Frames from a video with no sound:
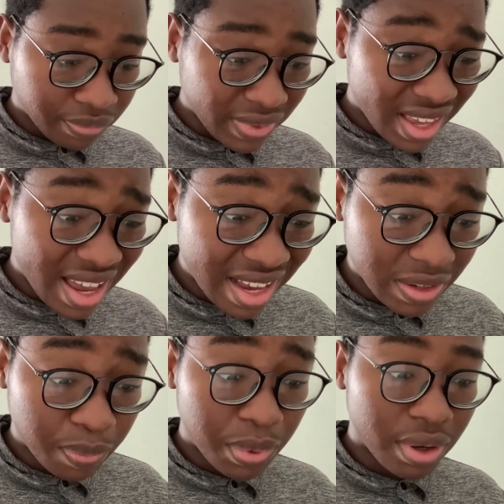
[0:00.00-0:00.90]
It has a
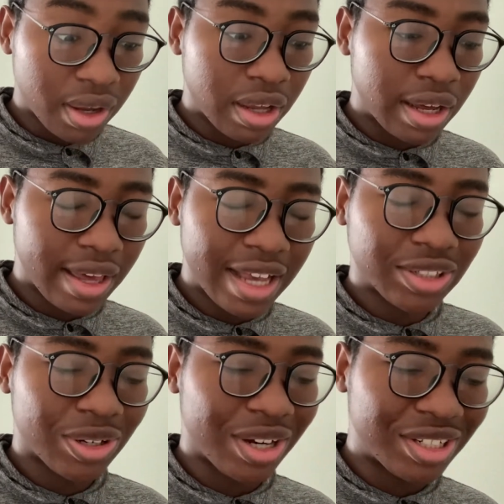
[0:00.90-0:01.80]
book on
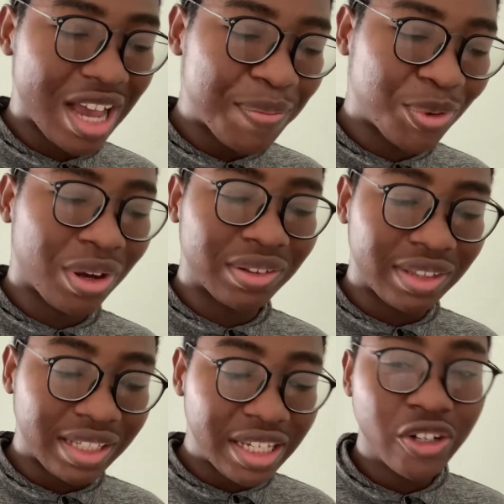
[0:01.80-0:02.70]
a chapter
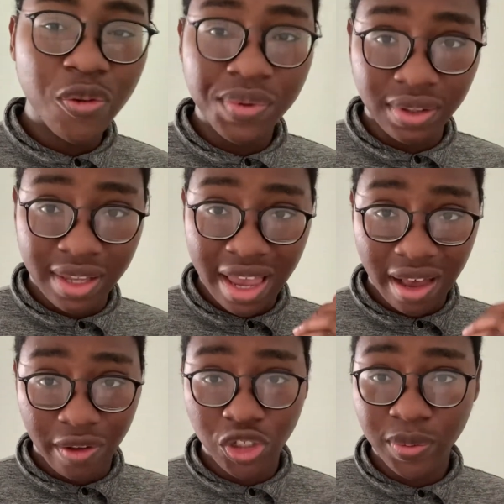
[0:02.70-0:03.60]
on Lie groups and Lie
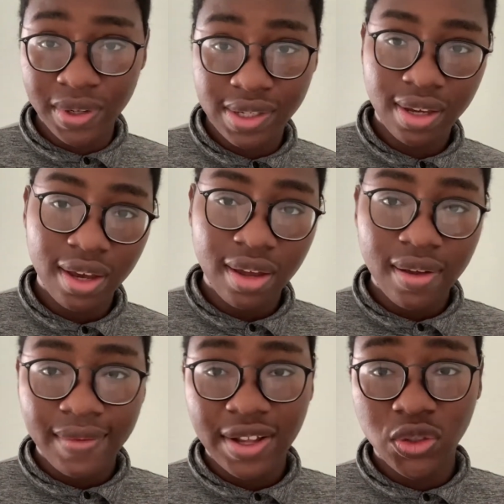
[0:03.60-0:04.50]
algebras.
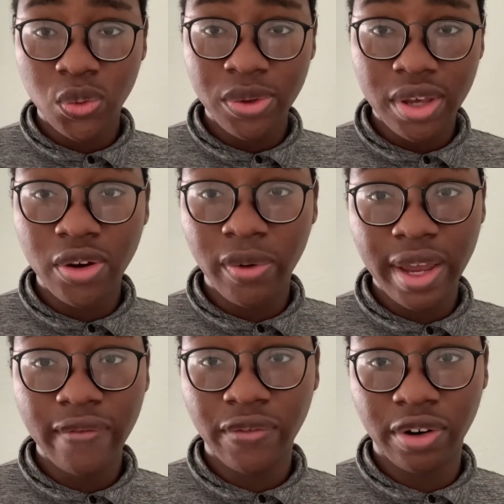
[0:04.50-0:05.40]
That's really
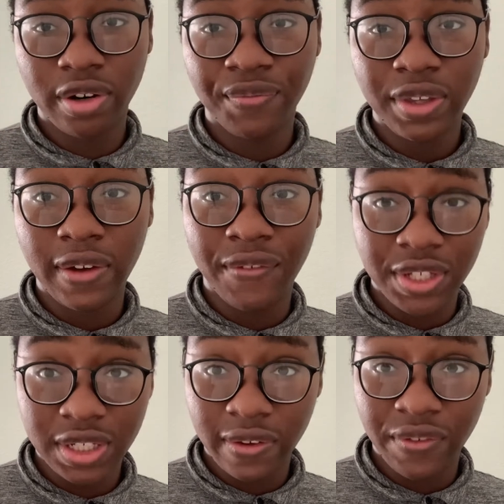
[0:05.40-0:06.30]
great for a
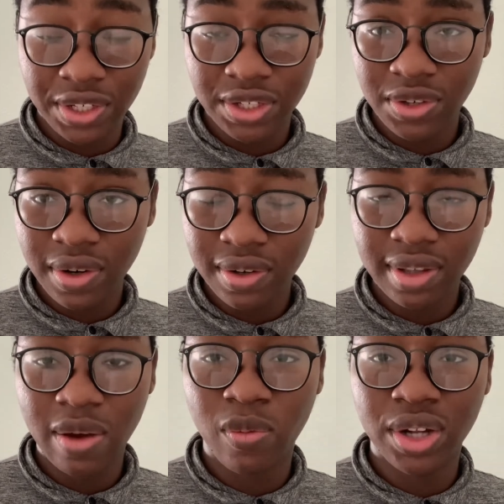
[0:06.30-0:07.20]
physics student
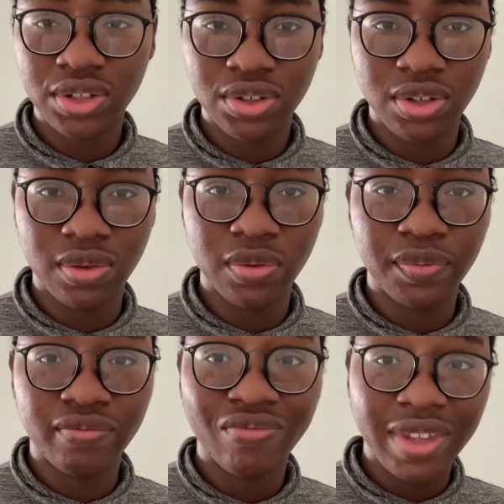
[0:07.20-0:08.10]
that wants to
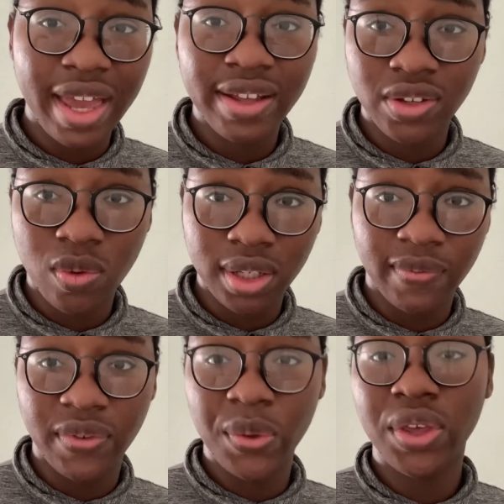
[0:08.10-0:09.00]
get into quantum
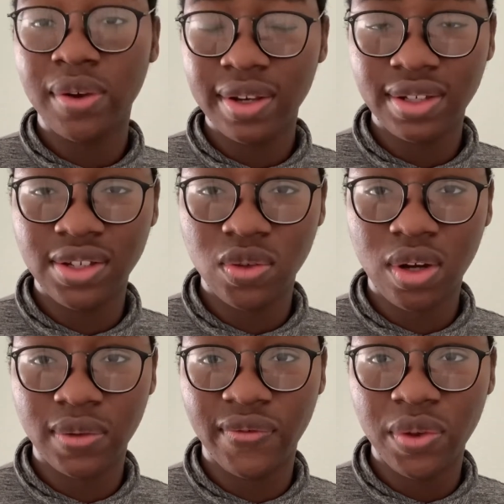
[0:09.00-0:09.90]
field theory, since
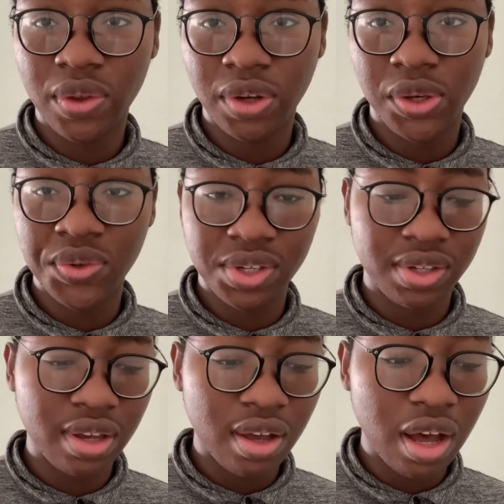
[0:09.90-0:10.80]
quantum field theory uses
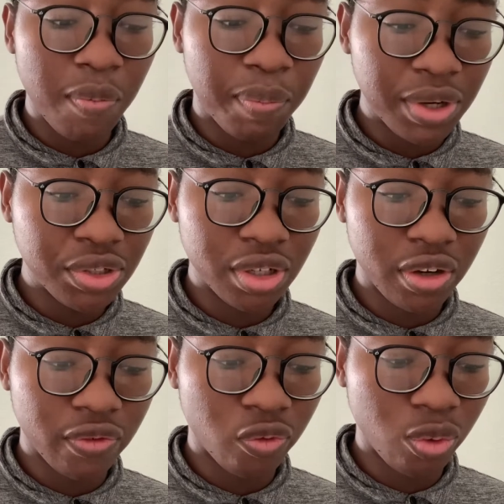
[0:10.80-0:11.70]
a bunch
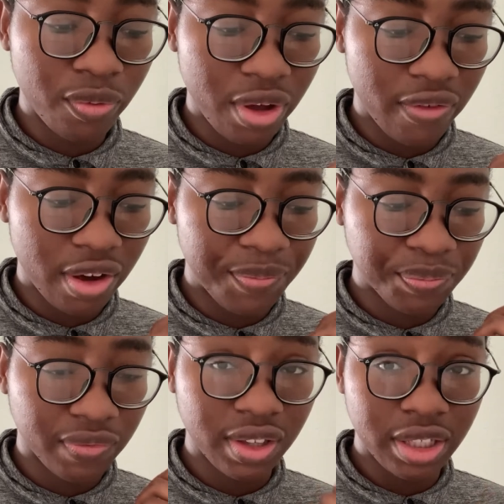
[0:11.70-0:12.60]
of
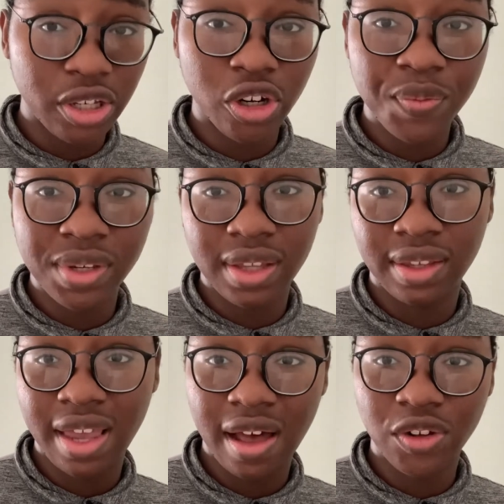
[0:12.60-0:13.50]
Lie groups and
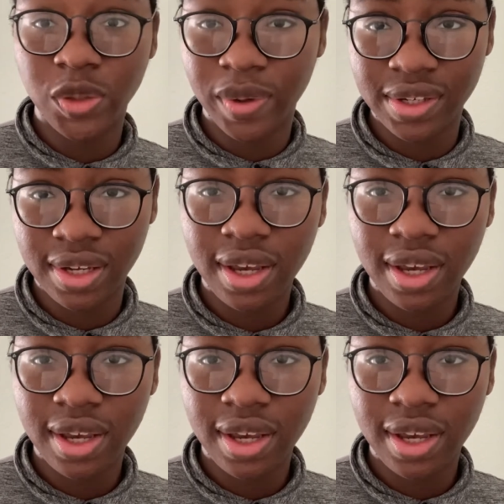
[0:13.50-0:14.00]
Lie algebras,